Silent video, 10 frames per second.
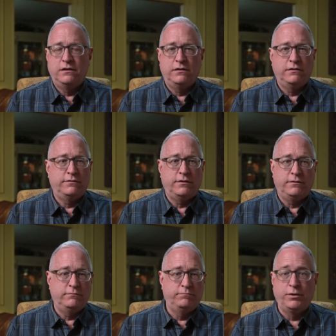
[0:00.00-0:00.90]
uh,
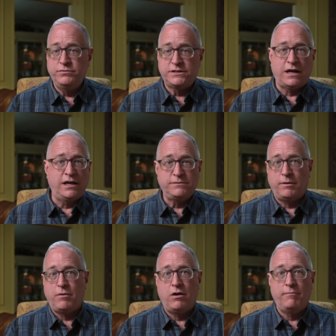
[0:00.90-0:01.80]
uh both sides,
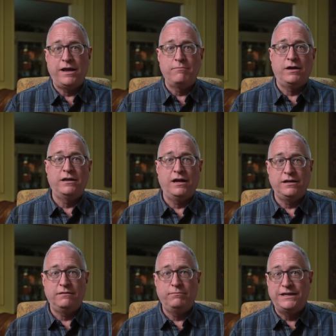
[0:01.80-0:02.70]
my mom and my
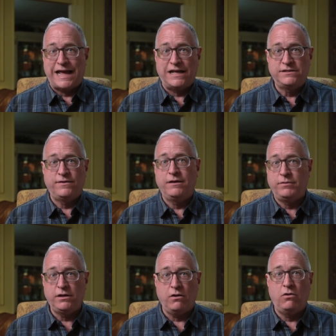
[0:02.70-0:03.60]
dad's
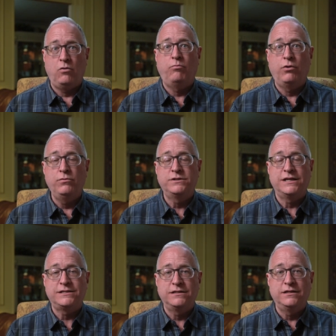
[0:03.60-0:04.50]
family, all
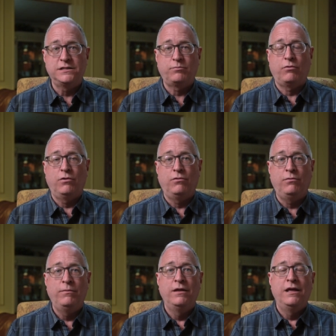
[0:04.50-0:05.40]
protested his
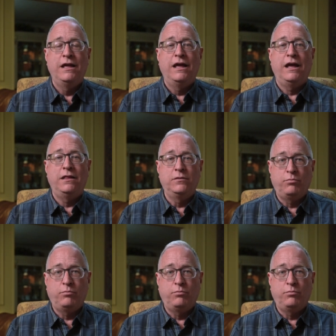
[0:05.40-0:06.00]
parole and the